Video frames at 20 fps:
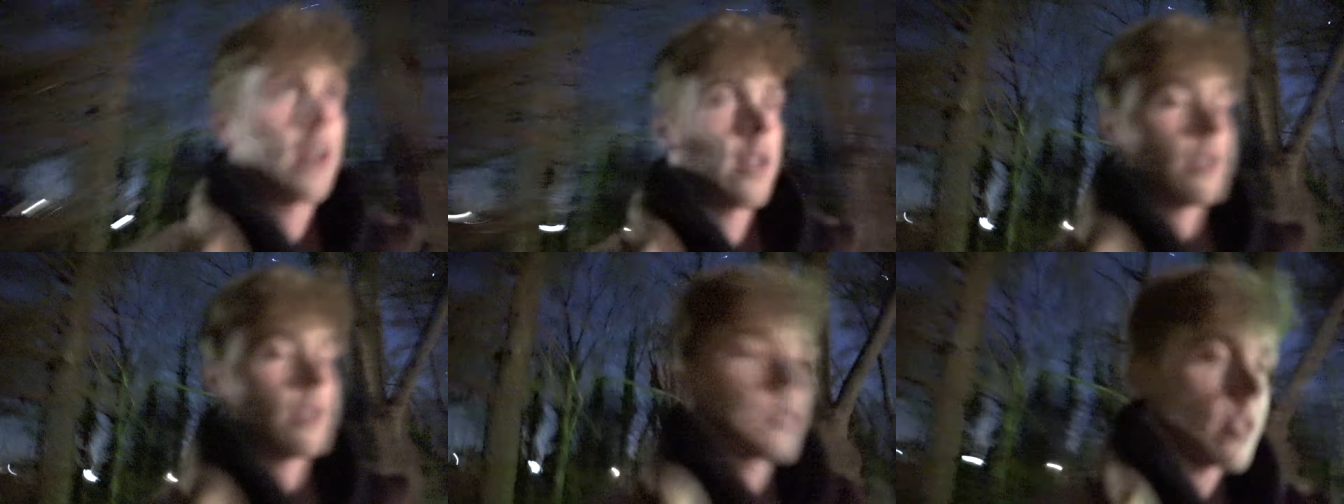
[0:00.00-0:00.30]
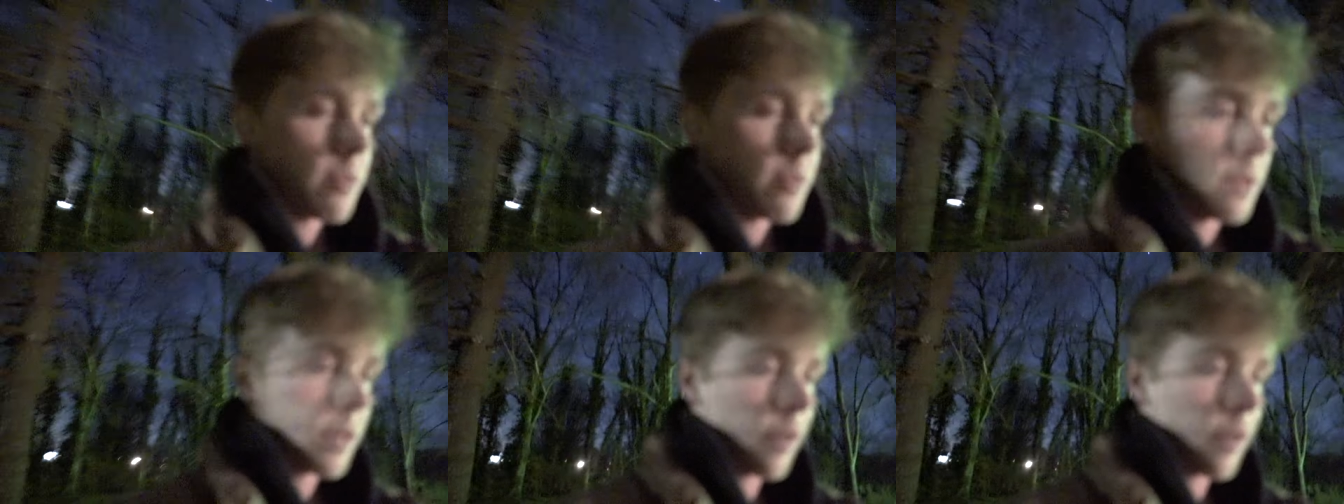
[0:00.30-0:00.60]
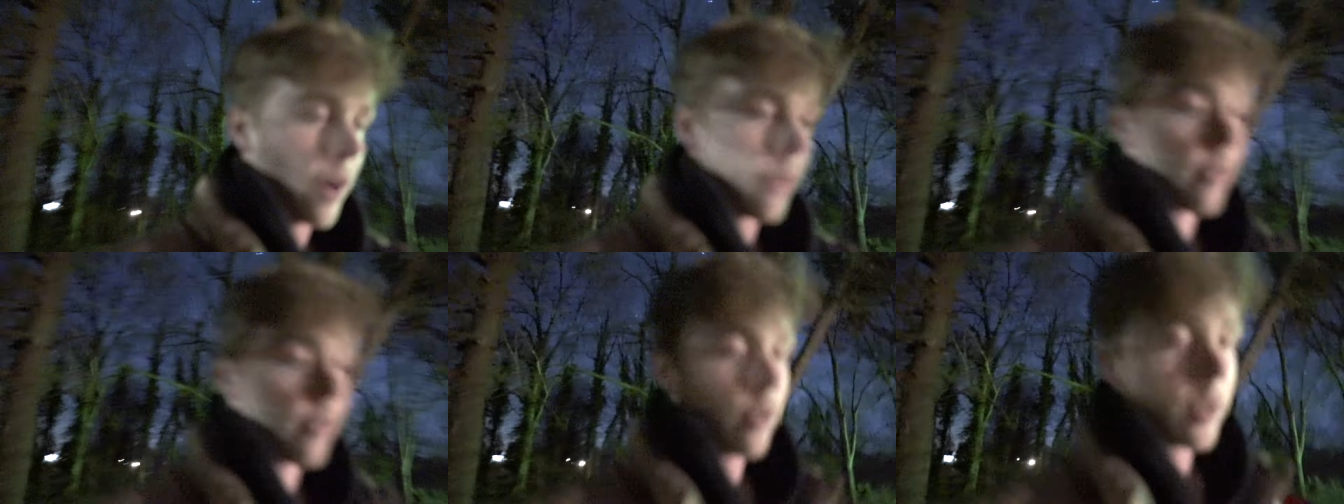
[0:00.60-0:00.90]
I'll just be
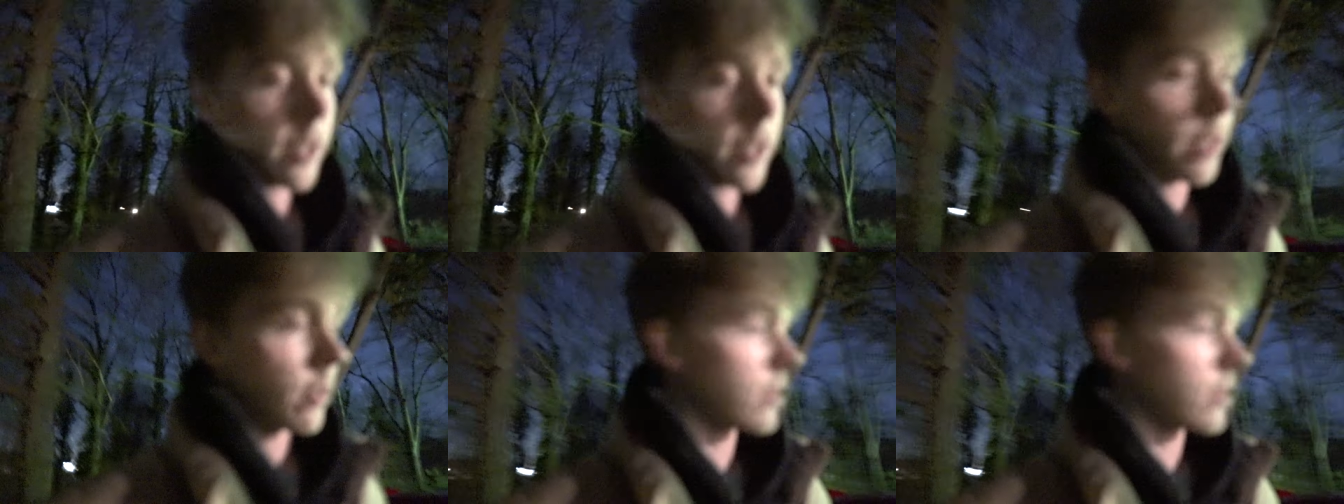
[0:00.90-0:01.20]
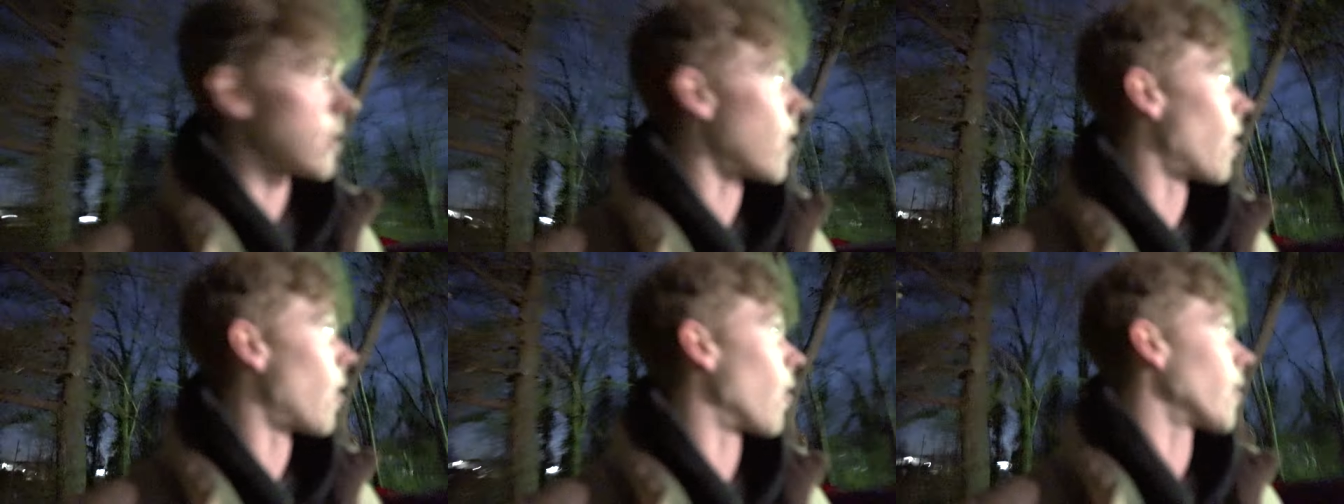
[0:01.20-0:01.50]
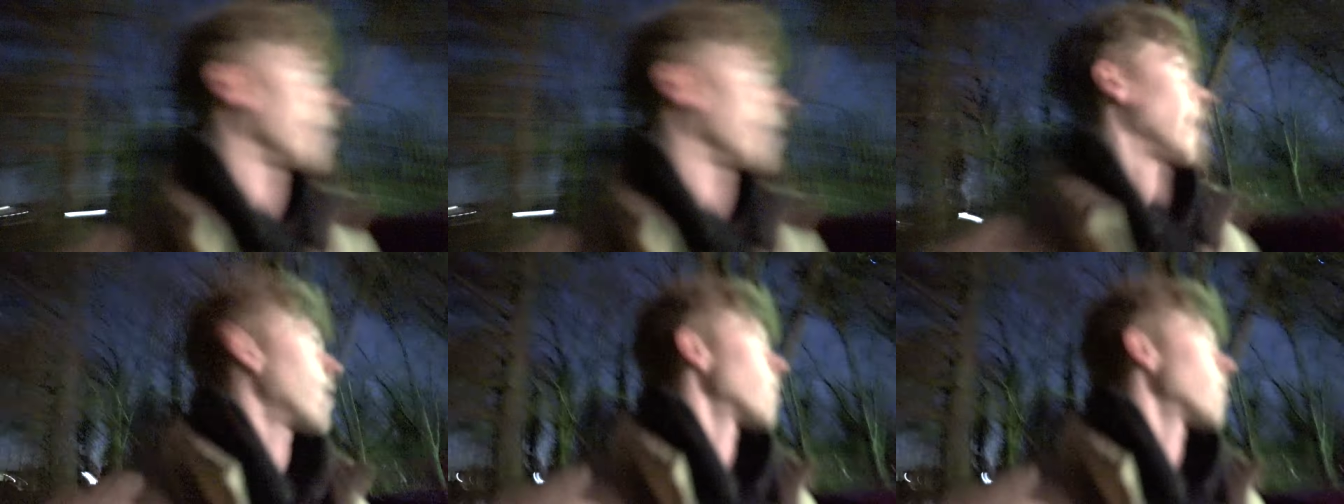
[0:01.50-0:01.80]
grateful. I know it's a
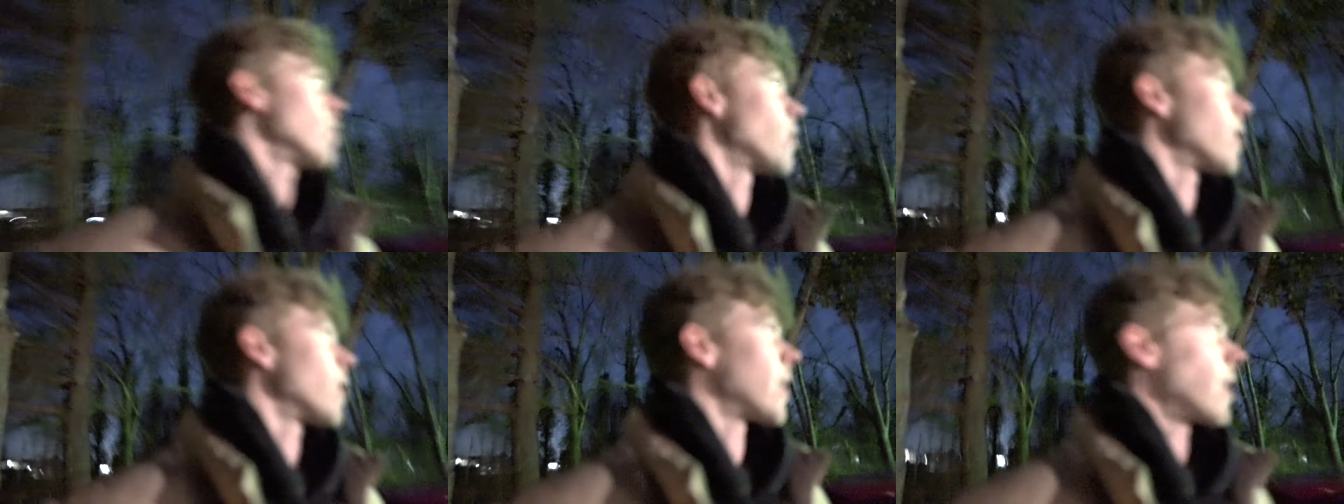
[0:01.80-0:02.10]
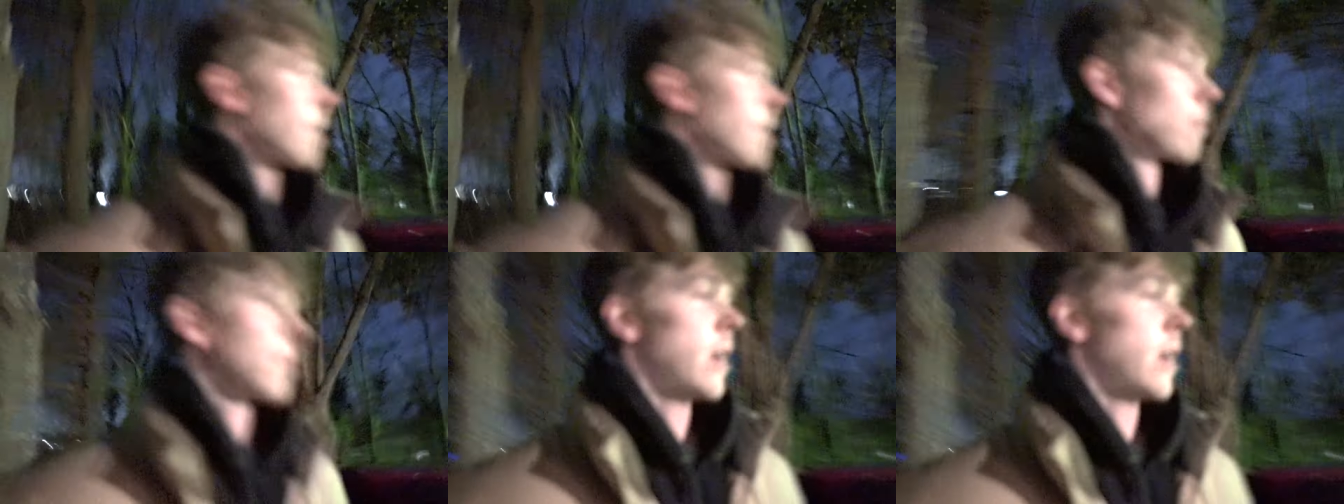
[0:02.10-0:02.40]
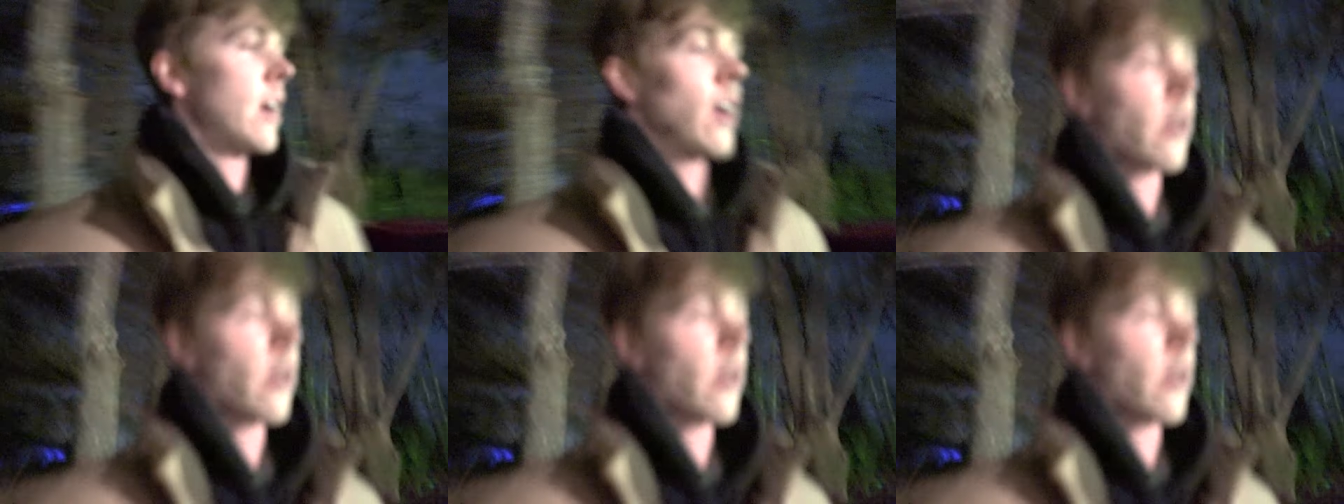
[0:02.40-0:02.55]
hard outlook, and I'm